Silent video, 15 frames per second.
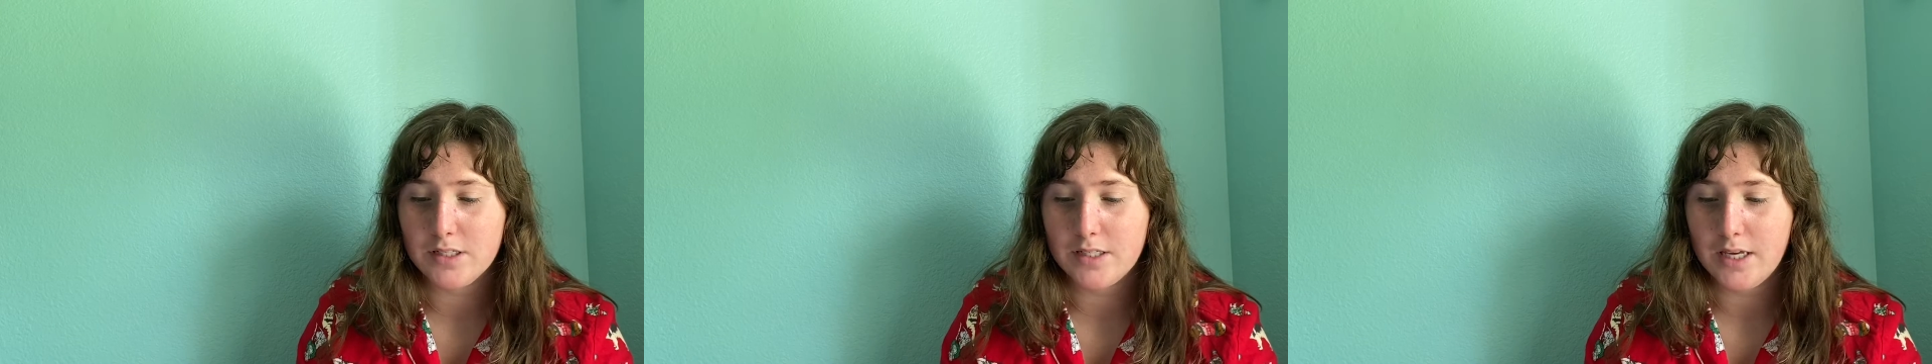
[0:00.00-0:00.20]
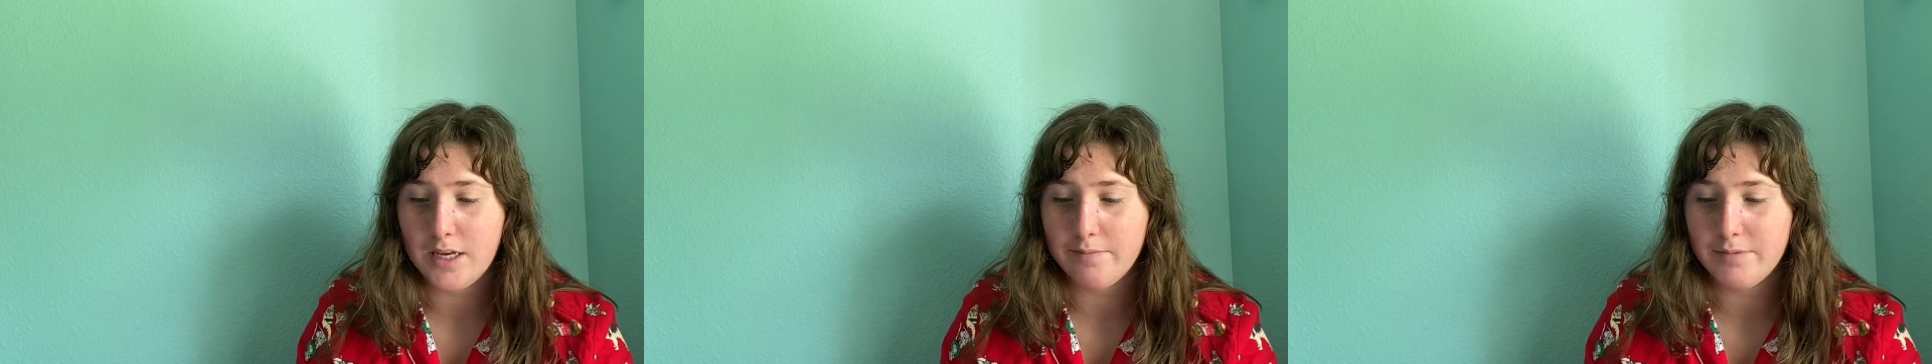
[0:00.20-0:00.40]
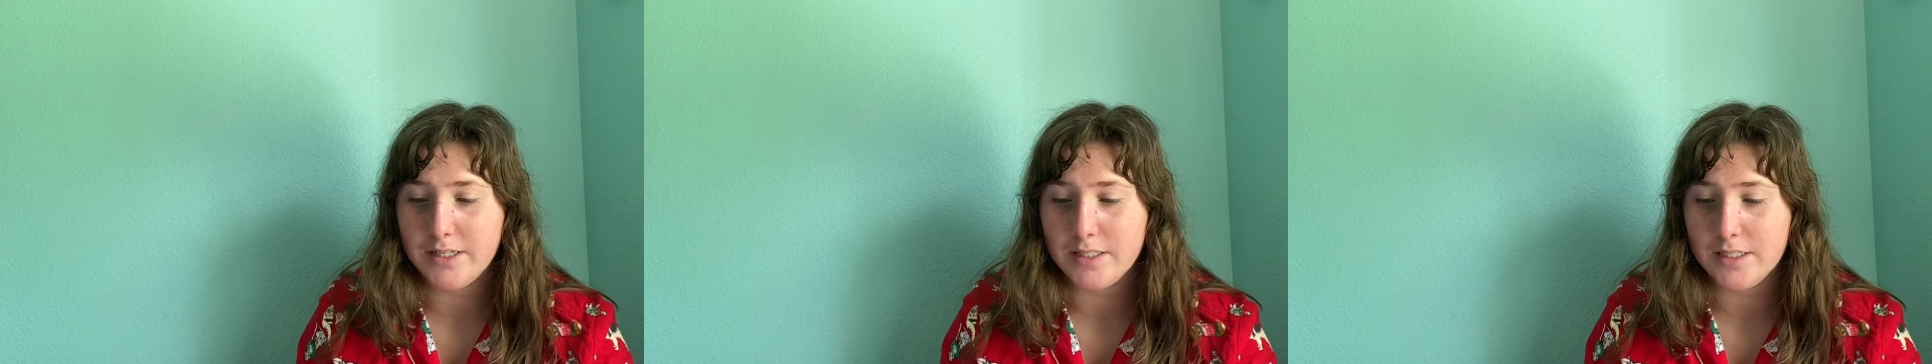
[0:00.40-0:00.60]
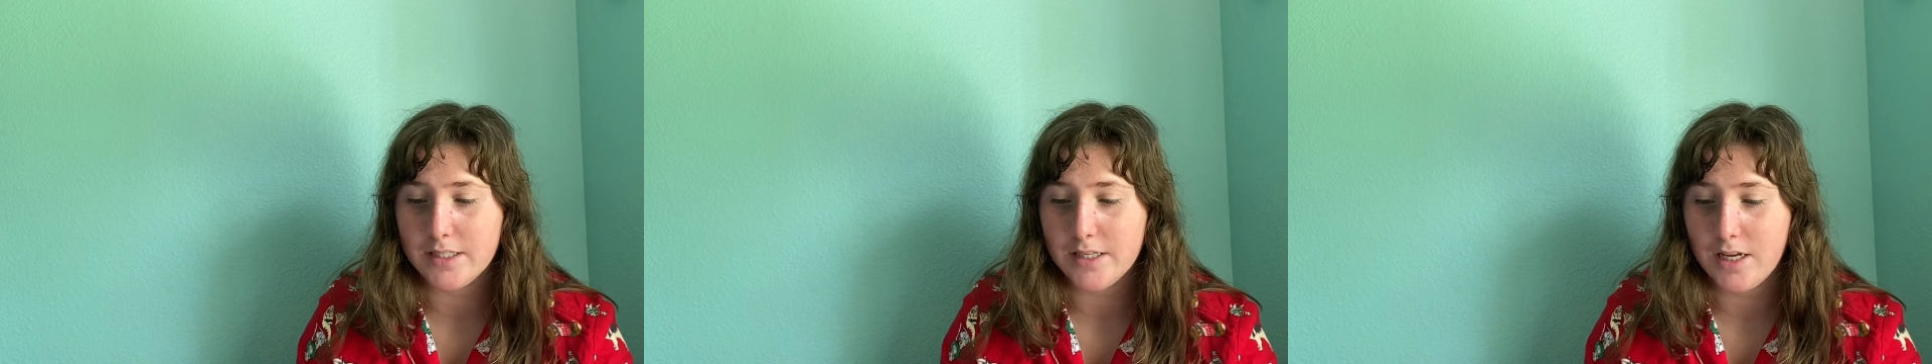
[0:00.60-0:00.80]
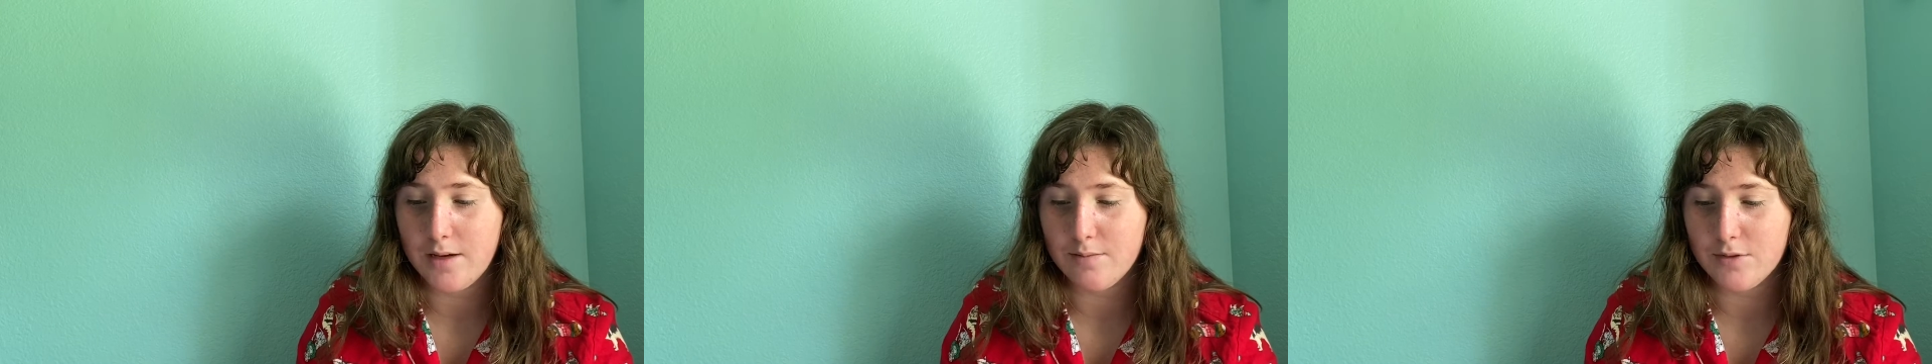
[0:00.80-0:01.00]
tipped and
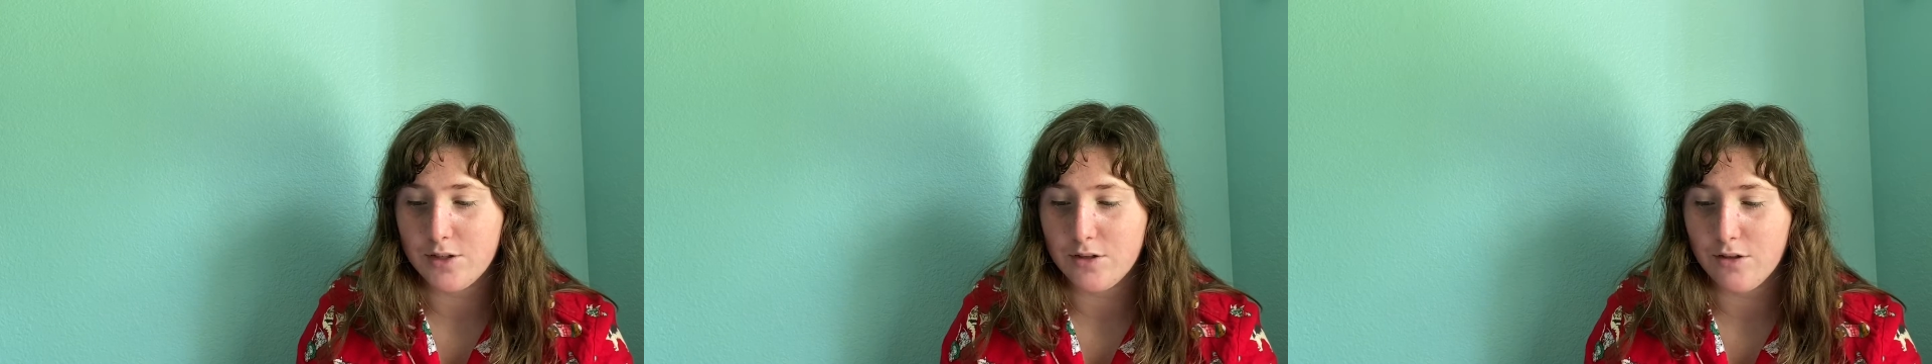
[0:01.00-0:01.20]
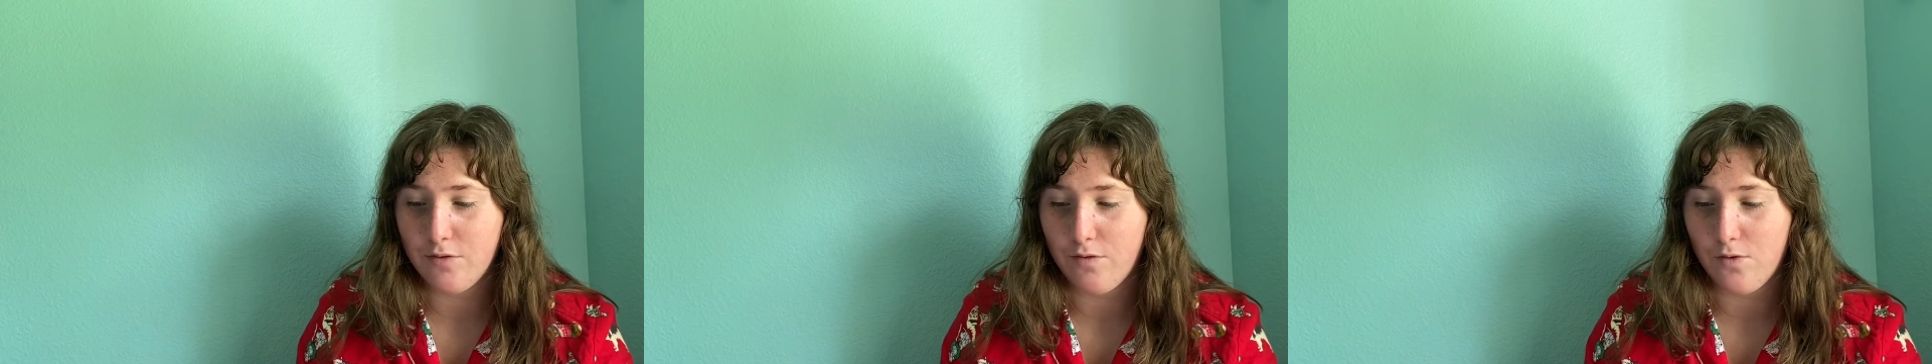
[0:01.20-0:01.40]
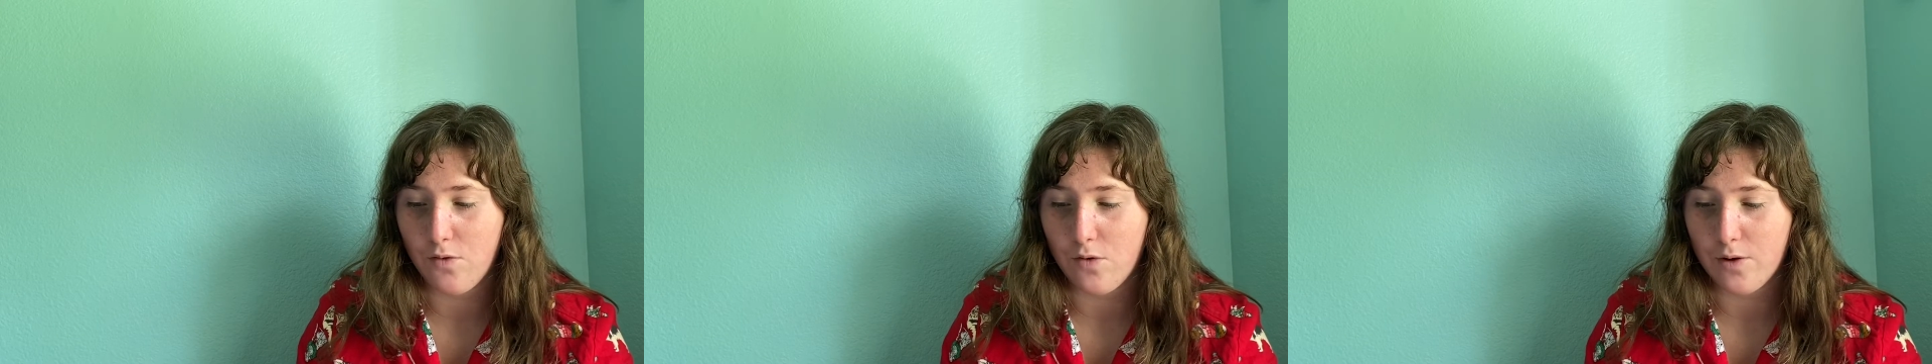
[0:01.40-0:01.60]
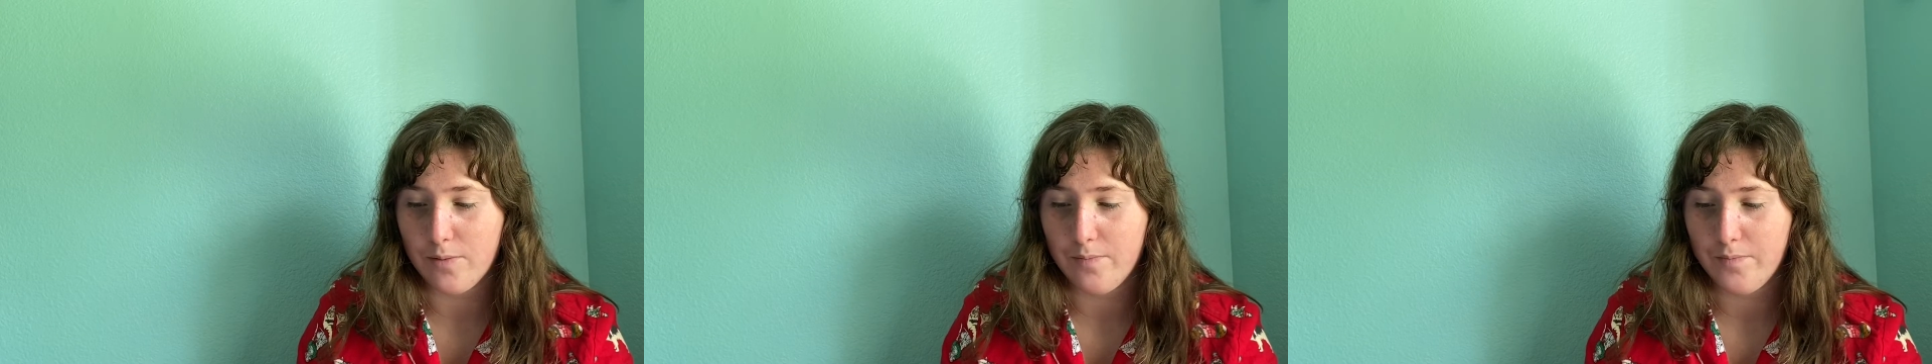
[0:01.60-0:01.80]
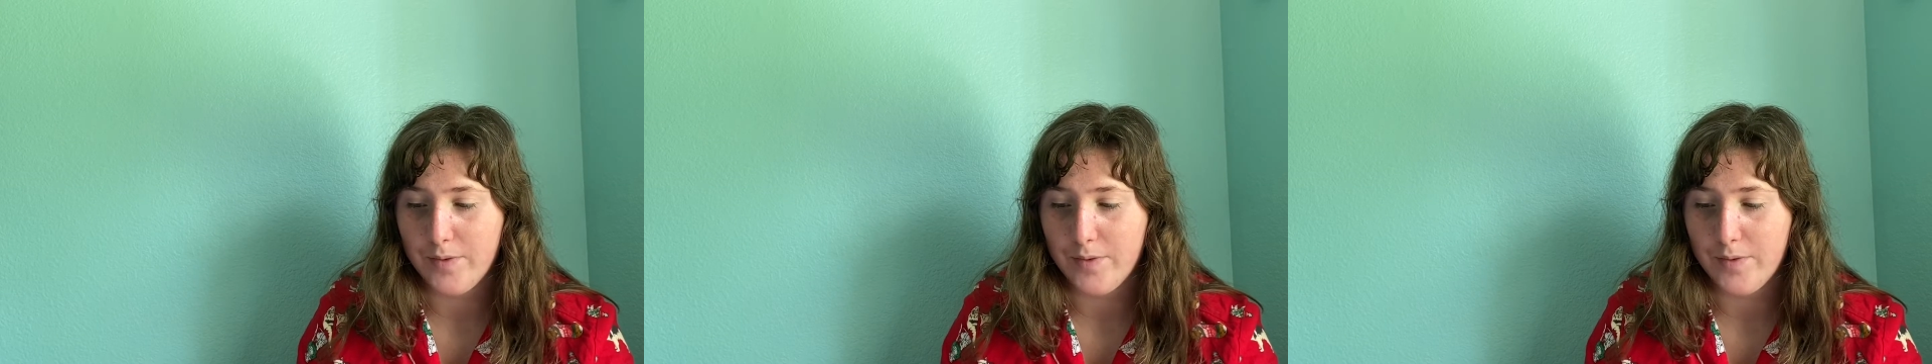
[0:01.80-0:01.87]
slammed to the floor.